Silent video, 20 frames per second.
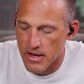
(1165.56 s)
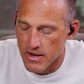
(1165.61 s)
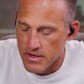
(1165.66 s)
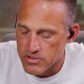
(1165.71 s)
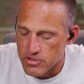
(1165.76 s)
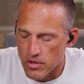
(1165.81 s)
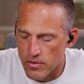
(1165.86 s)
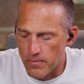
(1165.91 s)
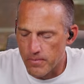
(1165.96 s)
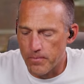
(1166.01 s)

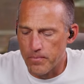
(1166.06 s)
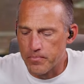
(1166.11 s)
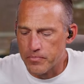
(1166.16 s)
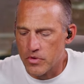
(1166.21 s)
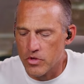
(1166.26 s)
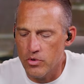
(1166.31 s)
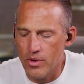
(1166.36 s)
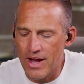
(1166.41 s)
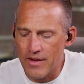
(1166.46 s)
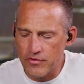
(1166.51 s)
So
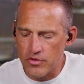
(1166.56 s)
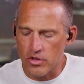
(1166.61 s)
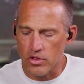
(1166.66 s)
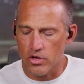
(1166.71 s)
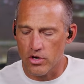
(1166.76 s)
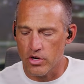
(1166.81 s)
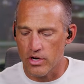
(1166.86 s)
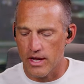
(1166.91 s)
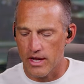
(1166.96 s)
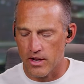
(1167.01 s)
you have to
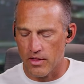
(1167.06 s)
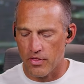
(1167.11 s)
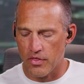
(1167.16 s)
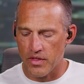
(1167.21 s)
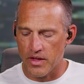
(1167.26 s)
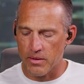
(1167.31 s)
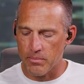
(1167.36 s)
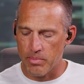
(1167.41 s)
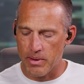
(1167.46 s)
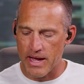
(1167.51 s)
learn how to
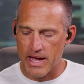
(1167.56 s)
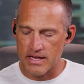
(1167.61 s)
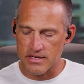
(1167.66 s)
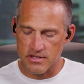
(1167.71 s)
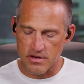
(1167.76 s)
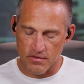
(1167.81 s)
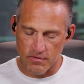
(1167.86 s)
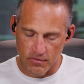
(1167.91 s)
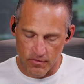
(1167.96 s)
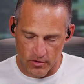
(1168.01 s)
think
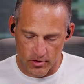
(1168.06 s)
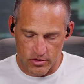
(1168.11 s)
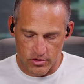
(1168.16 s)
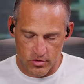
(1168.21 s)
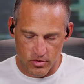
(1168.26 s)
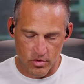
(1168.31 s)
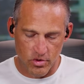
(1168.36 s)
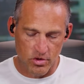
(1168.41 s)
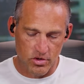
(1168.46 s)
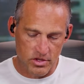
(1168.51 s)
past first
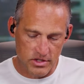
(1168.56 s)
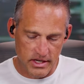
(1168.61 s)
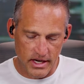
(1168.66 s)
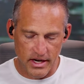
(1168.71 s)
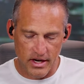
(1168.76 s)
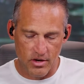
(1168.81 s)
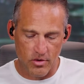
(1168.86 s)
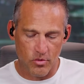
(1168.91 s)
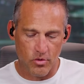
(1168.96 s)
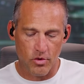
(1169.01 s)
order,
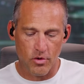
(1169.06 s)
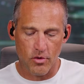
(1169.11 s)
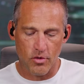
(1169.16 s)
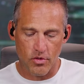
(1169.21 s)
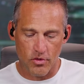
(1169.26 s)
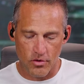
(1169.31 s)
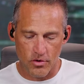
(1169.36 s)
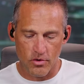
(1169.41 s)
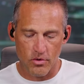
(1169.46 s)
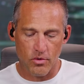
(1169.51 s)
second order,
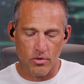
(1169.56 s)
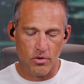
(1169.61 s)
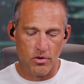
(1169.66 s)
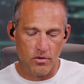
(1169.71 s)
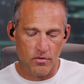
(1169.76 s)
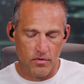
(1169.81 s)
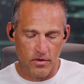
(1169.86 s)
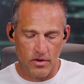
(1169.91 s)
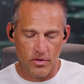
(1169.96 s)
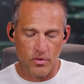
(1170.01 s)
third order,
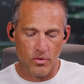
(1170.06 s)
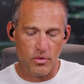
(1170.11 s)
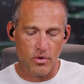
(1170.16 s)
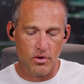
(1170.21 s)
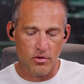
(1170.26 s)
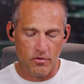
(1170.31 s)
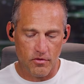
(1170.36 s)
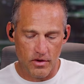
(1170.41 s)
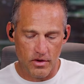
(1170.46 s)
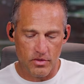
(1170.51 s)
fifth
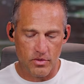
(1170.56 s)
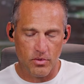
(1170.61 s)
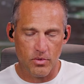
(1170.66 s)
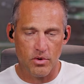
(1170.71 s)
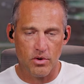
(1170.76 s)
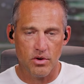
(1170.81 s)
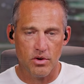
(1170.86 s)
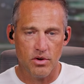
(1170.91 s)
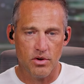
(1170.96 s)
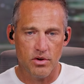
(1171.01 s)
order, fifth
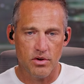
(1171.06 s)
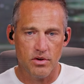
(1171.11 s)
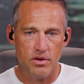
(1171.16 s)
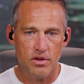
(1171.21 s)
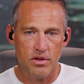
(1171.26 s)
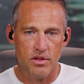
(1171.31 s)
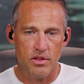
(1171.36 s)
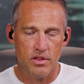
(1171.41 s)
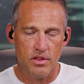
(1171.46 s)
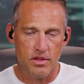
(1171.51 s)
order,
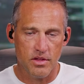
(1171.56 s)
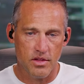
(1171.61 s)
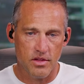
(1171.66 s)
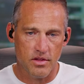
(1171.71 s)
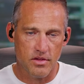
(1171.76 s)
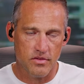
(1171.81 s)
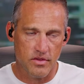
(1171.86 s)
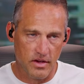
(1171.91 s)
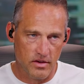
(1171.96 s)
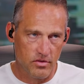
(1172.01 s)

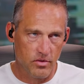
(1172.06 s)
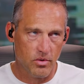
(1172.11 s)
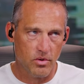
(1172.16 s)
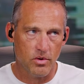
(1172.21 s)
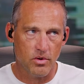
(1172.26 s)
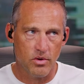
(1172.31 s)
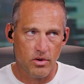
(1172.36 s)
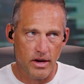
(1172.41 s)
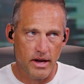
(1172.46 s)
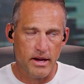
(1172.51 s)
sixth
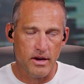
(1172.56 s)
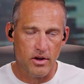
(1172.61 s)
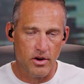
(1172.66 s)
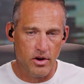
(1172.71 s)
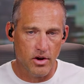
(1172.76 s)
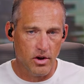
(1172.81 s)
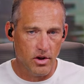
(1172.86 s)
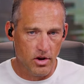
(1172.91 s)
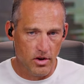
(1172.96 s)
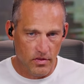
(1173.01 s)
order, and on
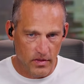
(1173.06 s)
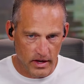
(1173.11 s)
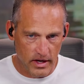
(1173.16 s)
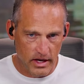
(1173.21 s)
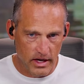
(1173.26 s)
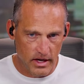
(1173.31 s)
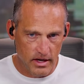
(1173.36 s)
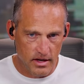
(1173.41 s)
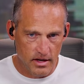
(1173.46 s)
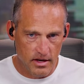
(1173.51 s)
and on
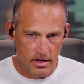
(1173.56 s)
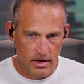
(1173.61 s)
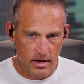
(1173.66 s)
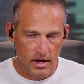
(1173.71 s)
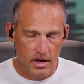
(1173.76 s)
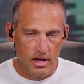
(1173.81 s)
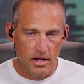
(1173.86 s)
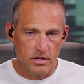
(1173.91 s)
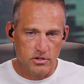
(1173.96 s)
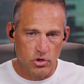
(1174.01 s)
thinking.
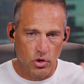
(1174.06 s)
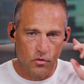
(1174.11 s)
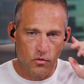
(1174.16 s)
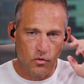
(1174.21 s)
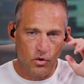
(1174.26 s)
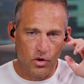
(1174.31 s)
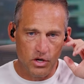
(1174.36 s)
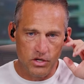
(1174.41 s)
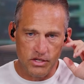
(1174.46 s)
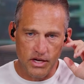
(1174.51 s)
So,
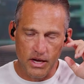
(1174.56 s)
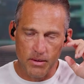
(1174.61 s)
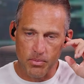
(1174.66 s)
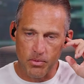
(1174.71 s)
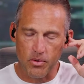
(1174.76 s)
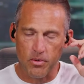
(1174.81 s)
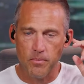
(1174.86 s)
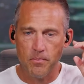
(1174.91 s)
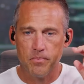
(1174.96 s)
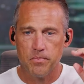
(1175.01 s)
for
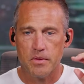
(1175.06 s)
example,